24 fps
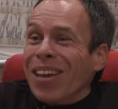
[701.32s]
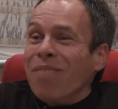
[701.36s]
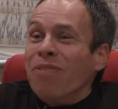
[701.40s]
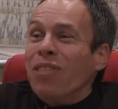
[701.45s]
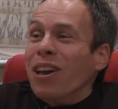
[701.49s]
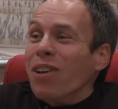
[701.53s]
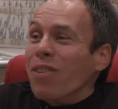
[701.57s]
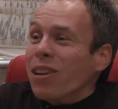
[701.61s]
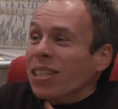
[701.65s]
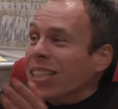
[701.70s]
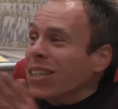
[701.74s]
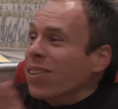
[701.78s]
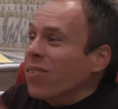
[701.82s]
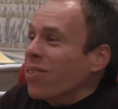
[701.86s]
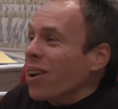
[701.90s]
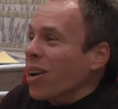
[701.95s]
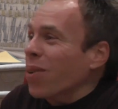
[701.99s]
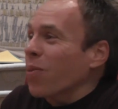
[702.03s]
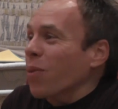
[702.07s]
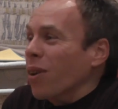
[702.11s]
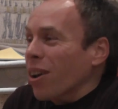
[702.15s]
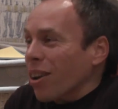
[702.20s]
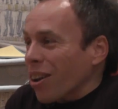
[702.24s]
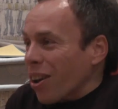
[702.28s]
If there isn't a
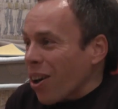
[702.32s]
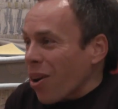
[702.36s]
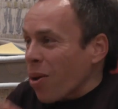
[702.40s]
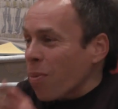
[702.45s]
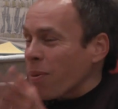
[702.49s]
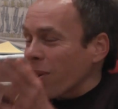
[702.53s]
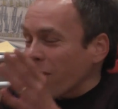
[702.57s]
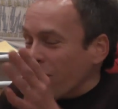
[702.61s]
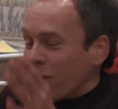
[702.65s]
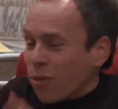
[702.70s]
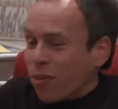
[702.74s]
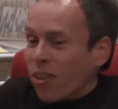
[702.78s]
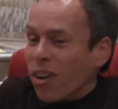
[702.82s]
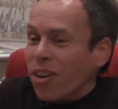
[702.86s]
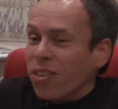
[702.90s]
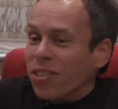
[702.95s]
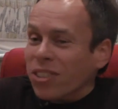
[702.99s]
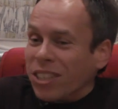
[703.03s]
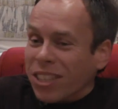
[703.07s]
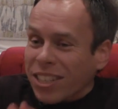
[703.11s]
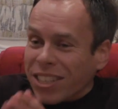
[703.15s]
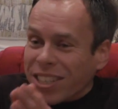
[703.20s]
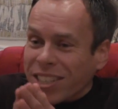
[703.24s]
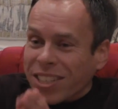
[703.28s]
red one, I'll be on the phone
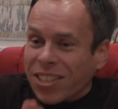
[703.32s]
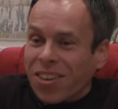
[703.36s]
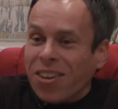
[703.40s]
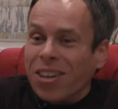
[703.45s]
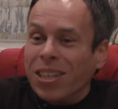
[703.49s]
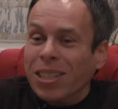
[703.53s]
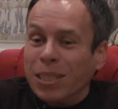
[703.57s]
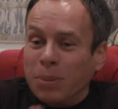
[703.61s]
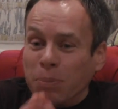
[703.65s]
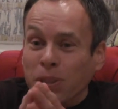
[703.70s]
to the designers.